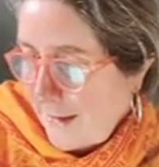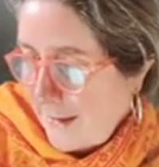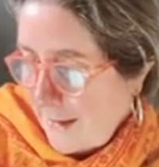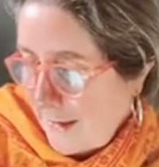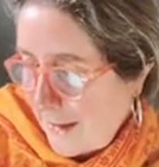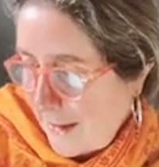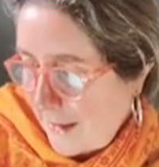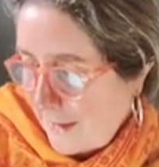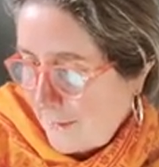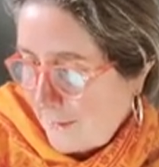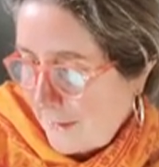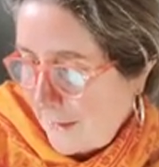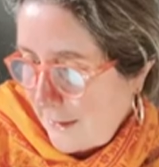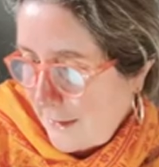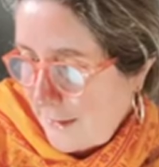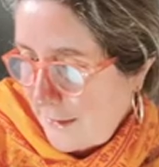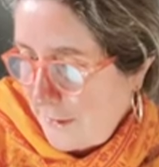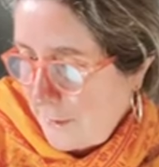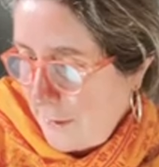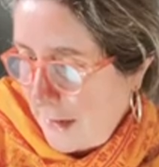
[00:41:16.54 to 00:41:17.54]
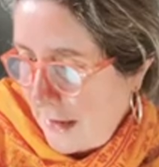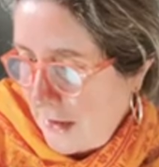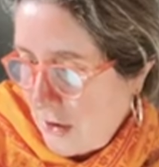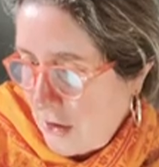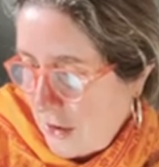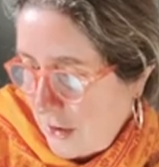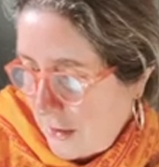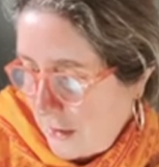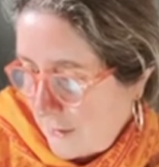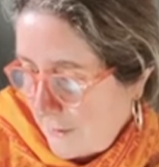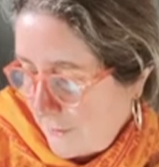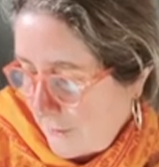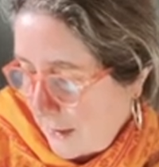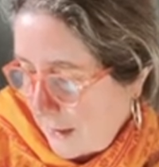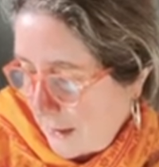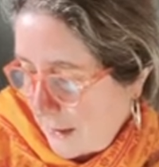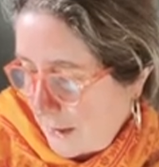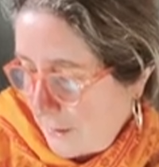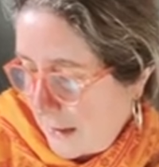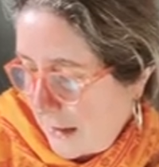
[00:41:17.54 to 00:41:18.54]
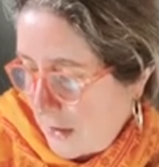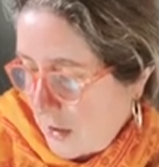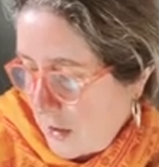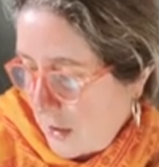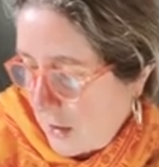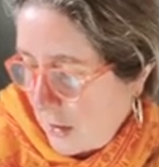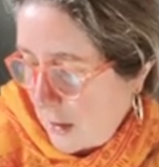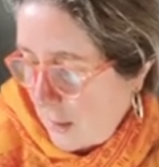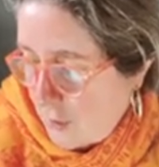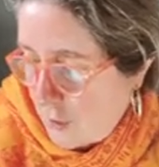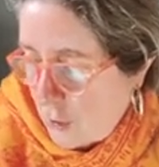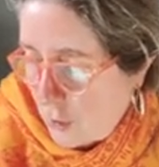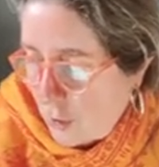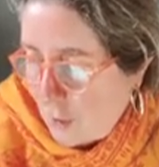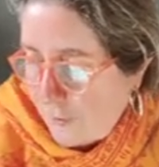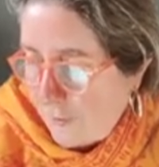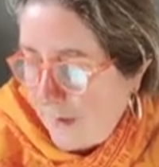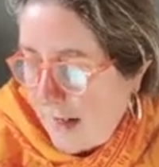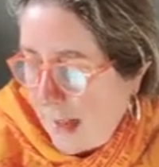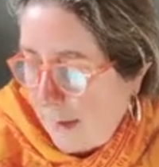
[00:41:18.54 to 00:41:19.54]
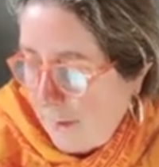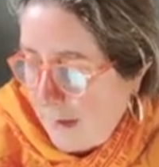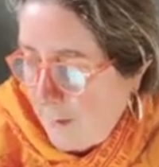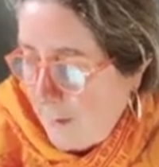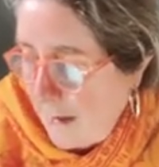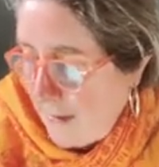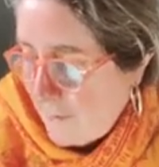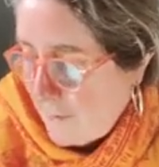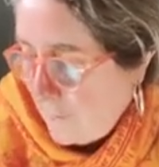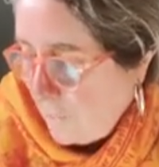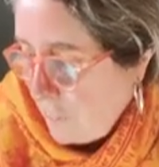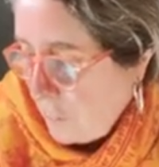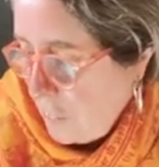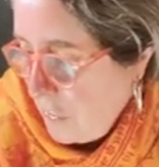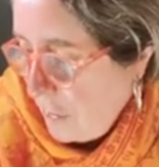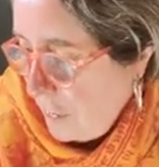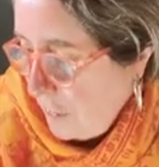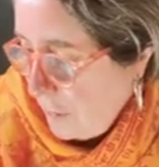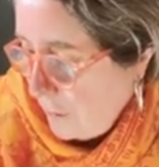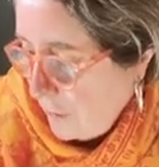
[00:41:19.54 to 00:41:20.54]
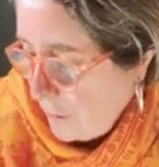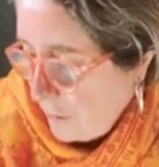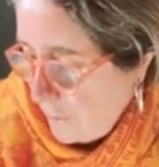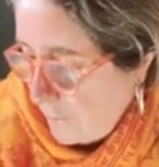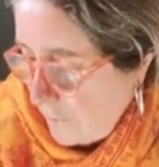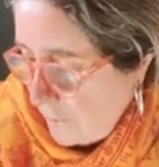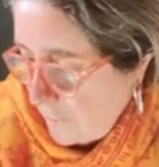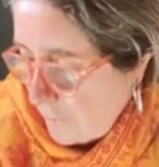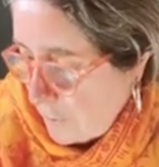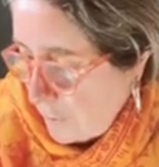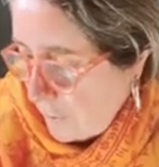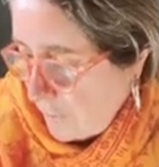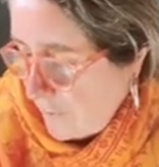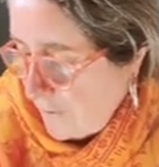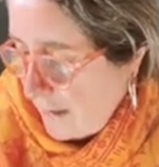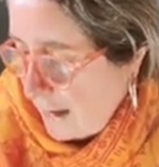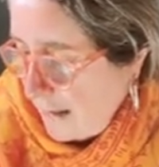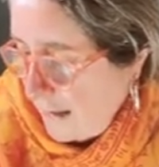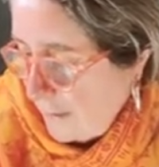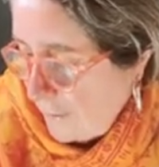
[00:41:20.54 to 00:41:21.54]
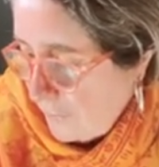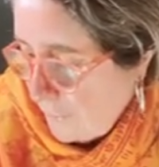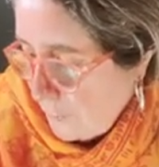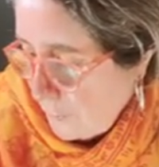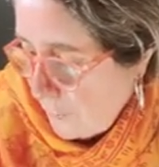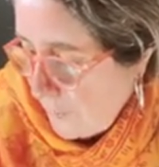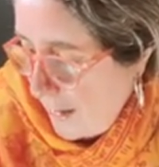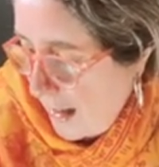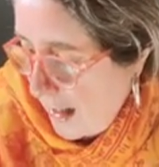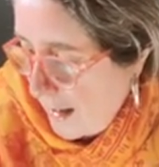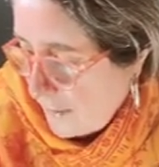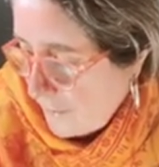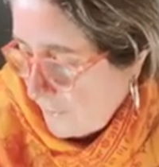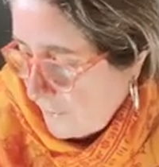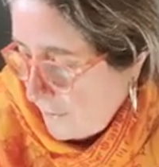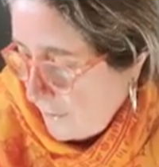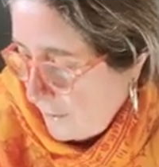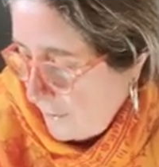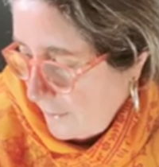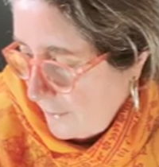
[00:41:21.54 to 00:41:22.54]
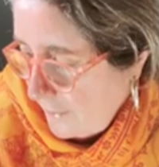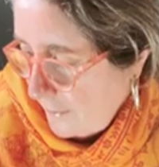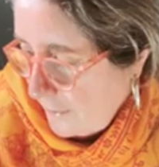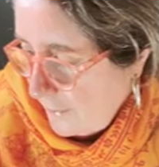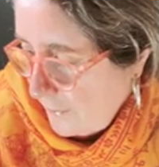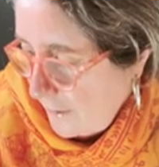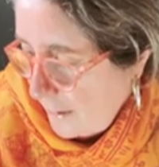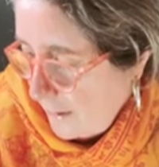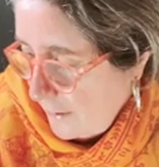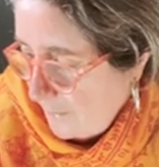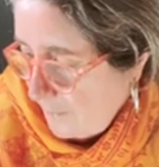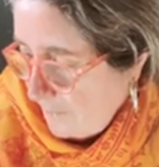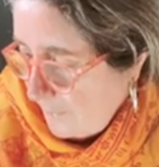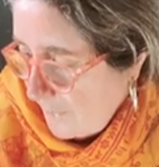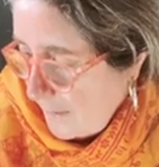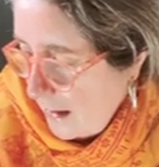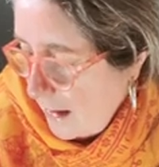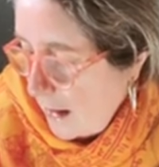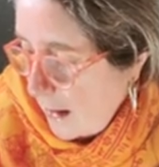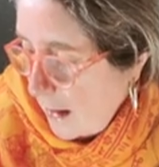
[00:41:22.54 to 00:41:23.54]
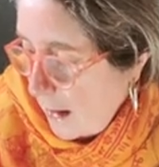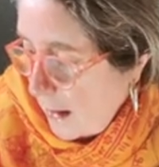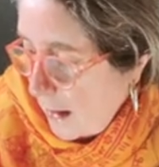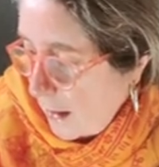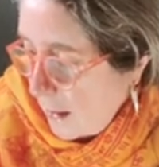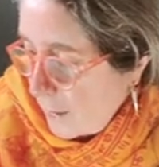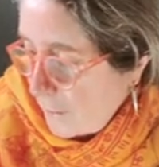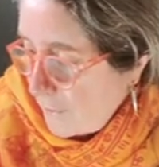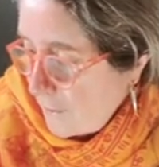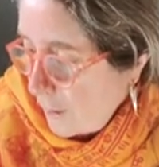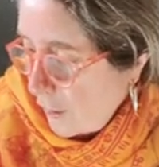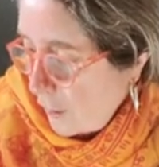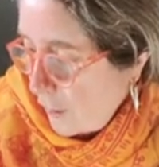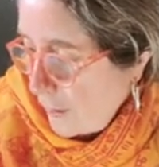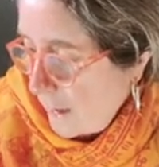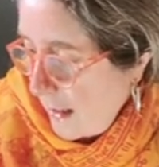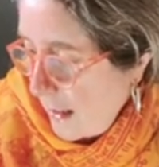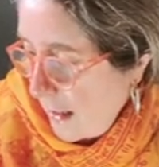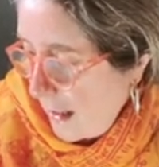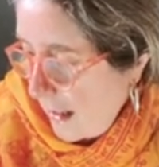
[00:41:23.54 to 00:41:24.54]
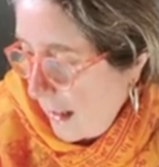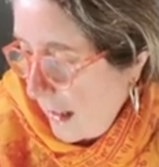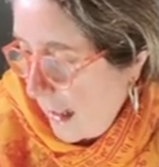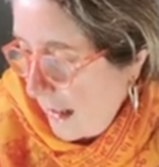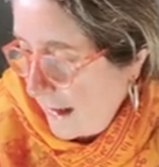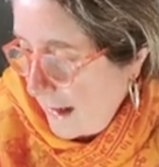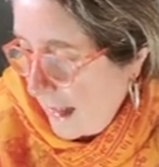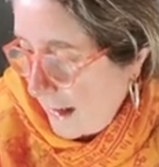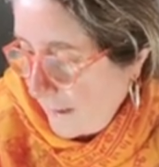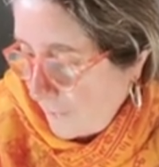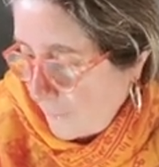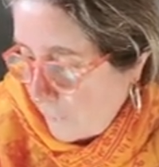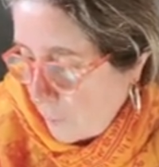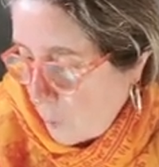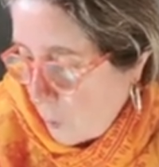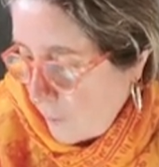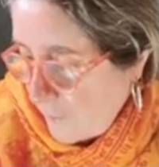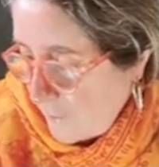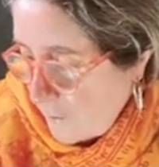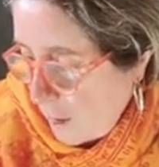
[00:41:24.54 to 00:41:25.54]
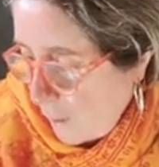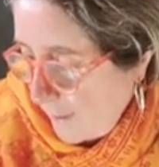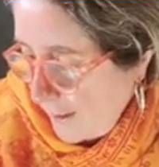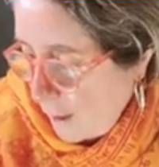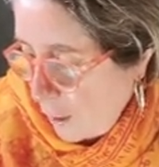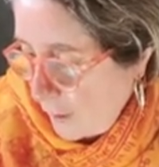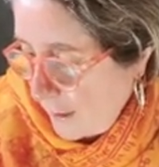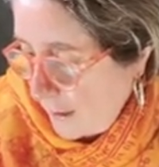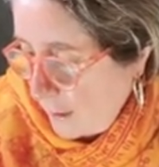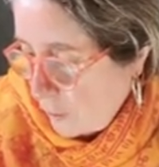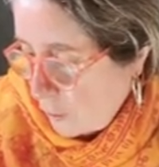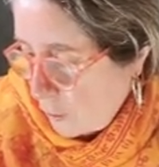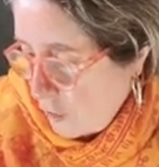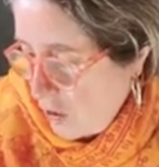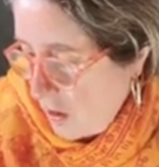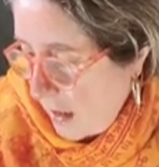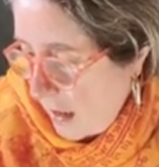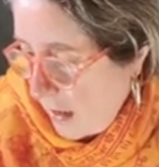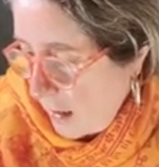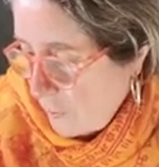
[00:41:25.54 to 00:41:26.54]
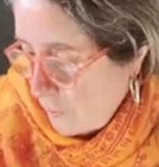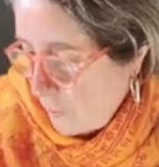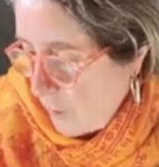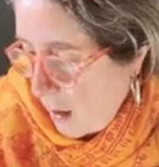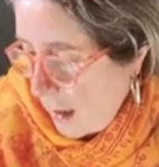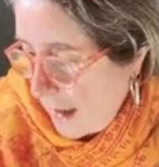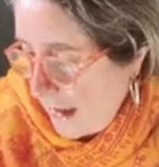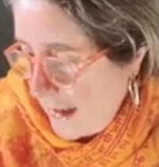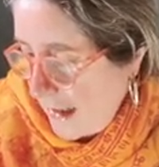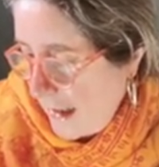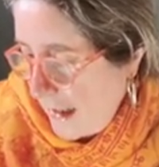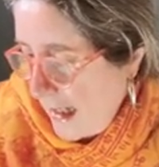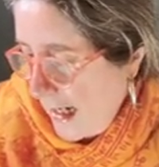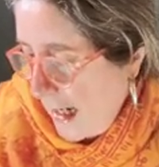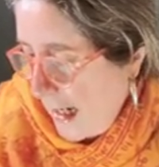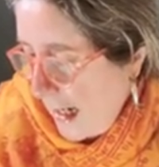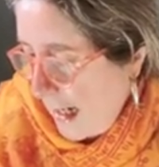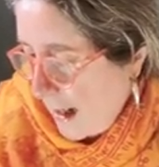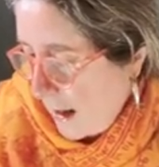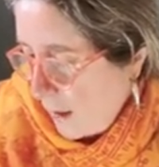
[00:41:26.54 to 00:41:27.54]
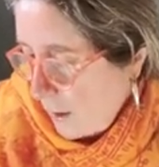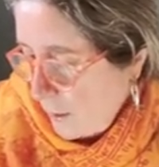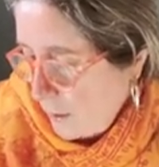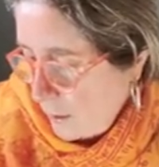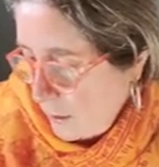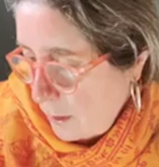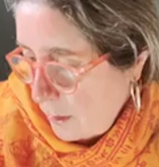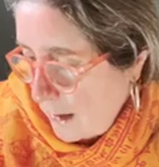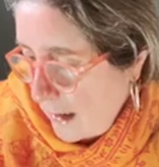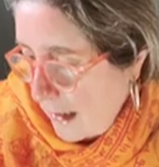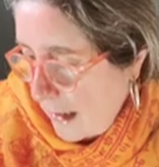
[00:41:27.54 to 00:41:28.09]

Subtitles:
Yes, I can imagine. I'm sure your family means a lot to you because you've got Sun in the 4th house. So, yeah. So, yeah, and as for what's going on in your chart right now,